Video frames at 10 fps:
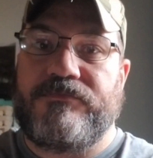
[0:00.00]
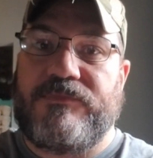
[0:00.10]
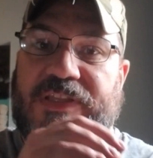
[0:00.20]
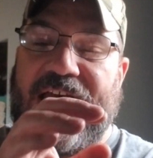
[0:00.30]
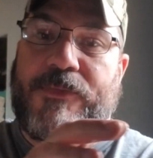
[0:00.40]

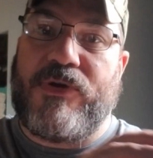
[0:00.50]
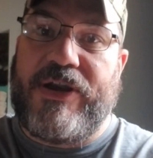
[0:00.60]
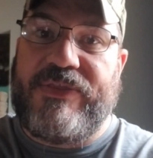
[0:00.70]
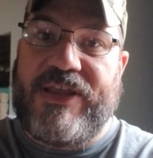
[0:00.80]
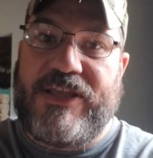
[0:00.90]

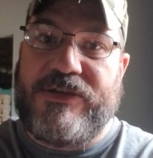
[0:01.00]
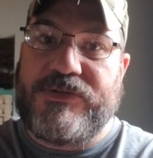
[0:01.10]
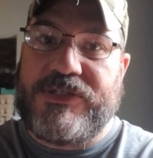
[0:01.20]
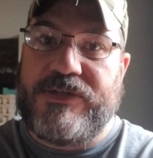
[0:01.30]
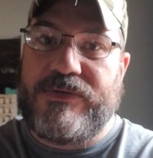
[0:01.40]
library that it
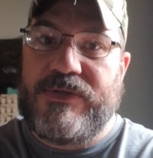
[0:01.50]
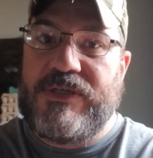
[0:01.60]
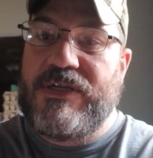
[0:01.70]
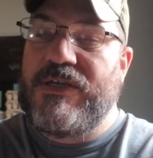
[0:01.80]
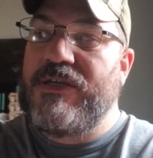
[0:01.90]
used to.
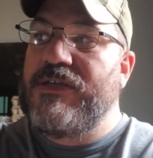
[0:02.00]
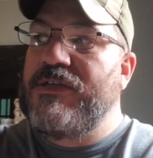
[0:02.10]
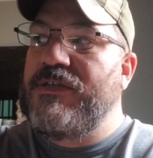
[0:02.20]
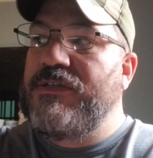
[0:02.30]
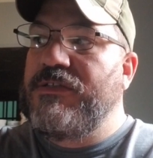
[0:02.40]

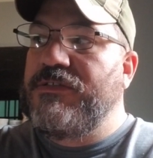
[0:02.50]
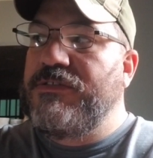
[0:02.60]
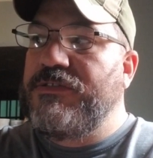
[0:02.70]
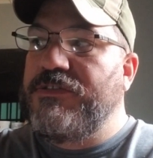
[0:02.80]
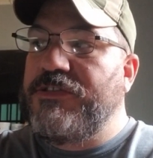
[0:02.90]

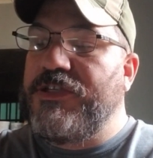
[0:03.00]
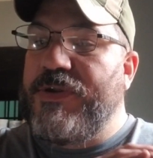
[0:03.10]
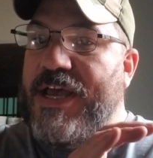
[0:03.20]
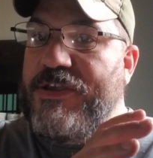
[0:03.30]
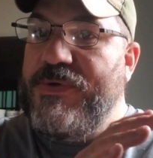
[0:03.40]
So
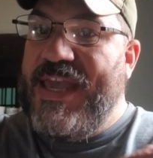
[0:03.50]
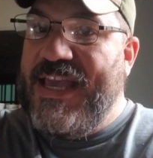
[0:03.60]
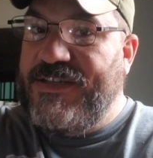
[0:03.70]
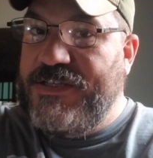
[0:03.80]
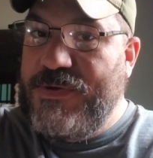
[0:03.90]
now you
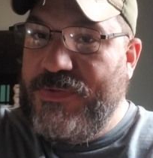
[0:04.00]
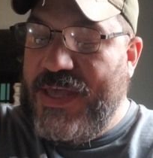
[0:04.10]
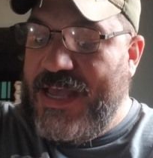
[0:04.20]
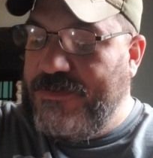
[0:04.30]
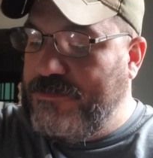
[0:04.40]
can't do that.